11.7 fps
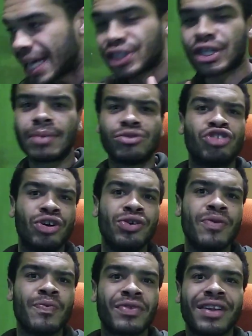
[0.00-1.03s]
like
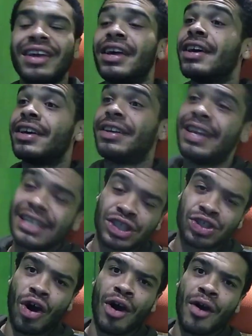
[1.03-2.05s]
Sandro,
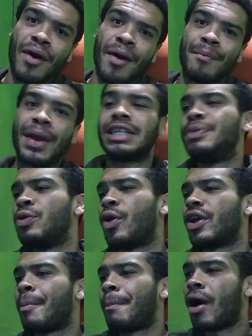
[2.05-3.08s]
this song makes me
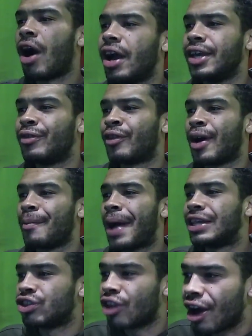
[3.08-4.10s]
want to party, fam,
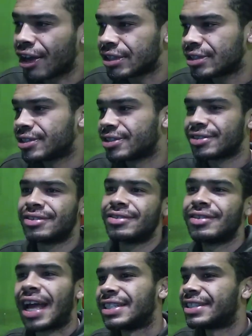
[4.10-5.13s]
and dance.
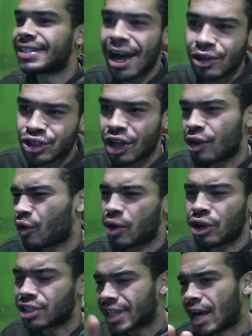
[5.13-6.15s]
And salsa.
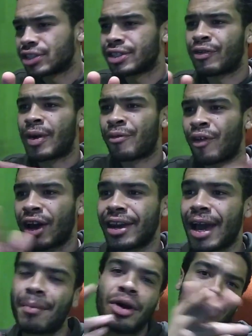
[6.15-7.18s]
No, not salsa, fam. Fuck
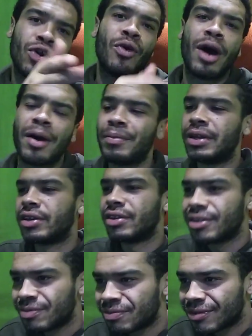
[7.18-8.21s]
that. But you know what I mean.
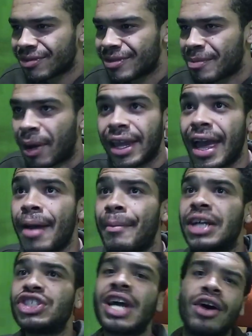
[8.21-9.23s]
But yeah,
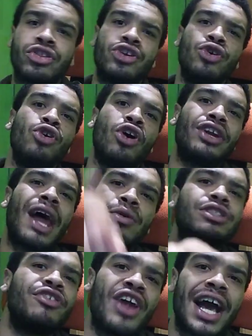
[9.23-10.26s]
man, shout out to you lot.
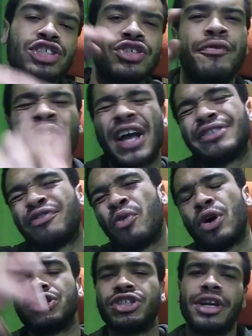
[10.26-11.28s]
That was the reaction. Thanks for
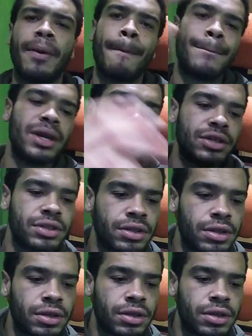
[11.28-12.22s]
watching. Peace.